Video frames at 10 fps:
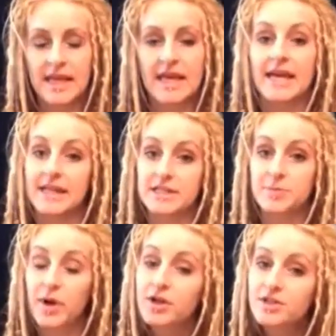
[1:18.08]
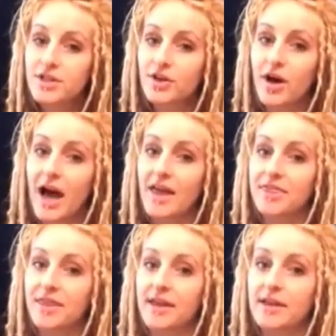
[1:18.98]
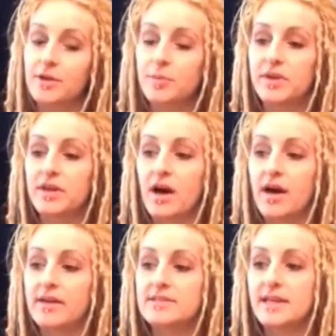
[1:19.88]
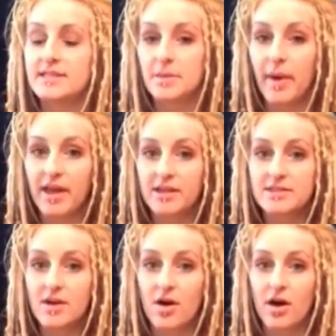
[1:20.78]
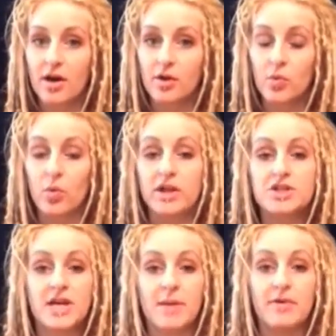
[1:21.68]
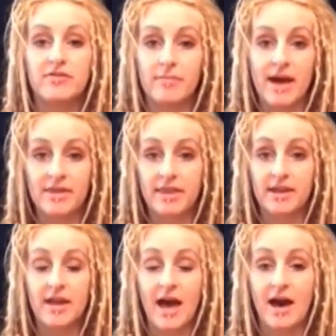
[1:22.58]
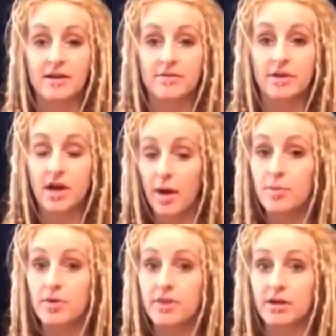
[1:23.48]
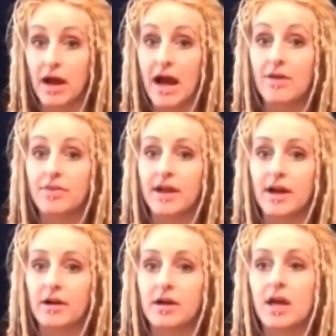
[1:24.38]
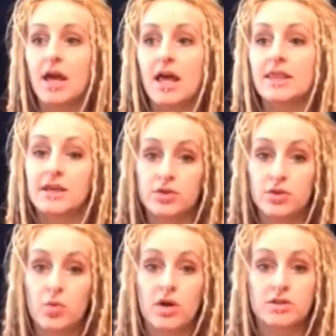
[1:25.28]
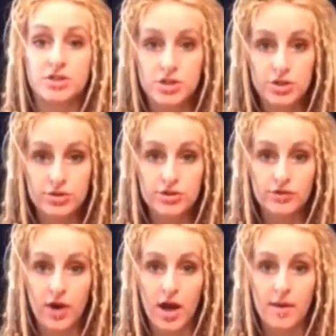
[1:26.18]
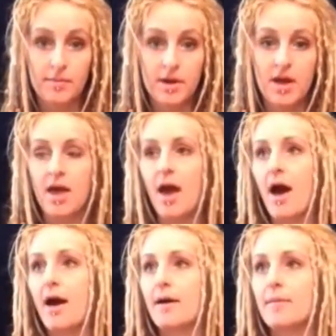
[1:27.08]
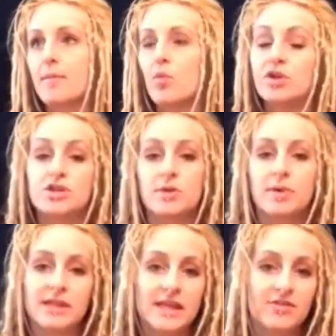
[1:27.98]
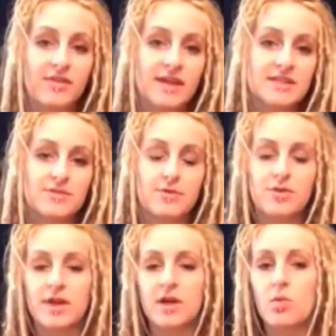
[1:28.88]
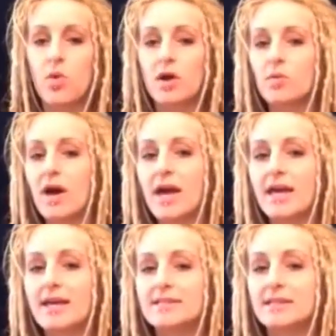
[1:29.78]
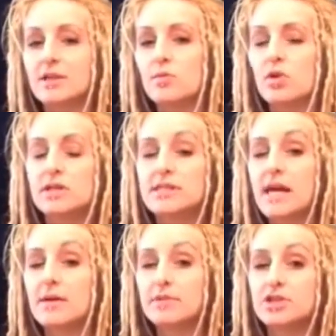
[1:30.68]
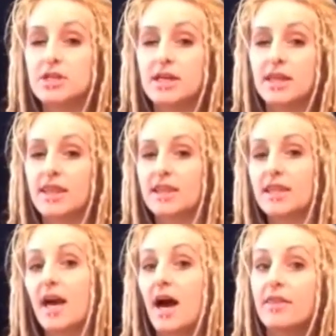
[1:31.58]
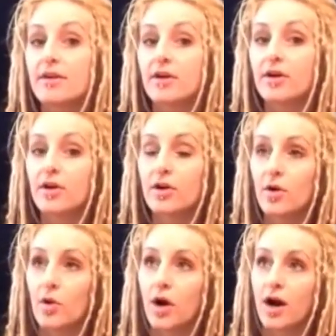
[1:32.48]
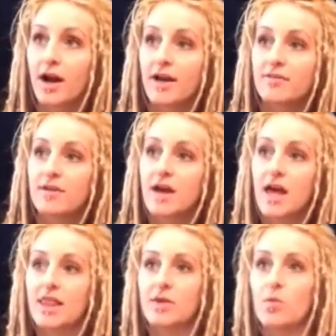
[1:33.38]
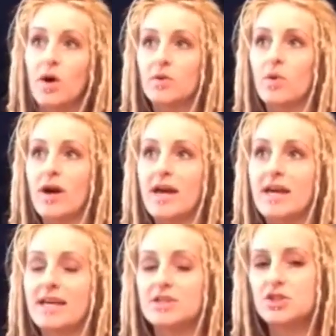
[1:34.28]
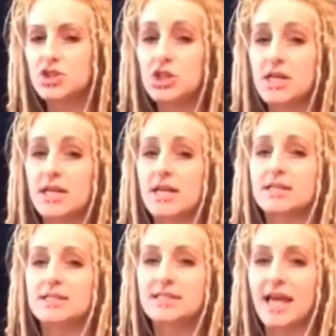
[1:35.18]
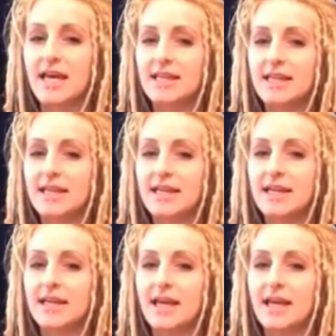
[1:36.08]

It is personal, I think, because it depends on which type of method out of the couple that are out there that you want to choose from, what your belief is, if you think one way is a little more damaging than the other, or if the one way is cheating slightly,